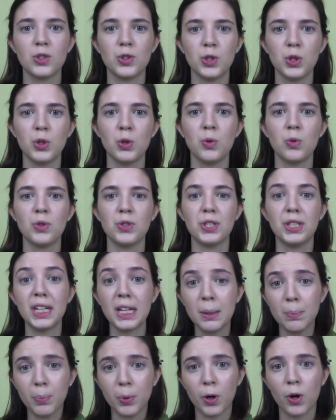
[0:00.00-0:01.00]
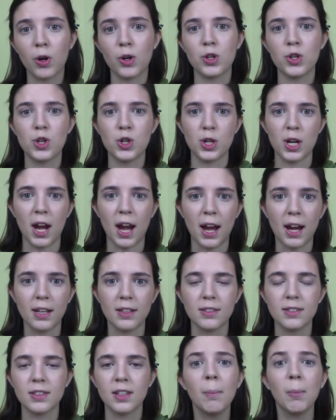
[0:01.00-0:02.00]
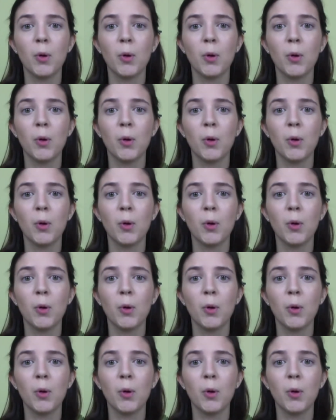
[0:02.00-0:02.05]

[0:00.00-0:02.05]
do deeper shades,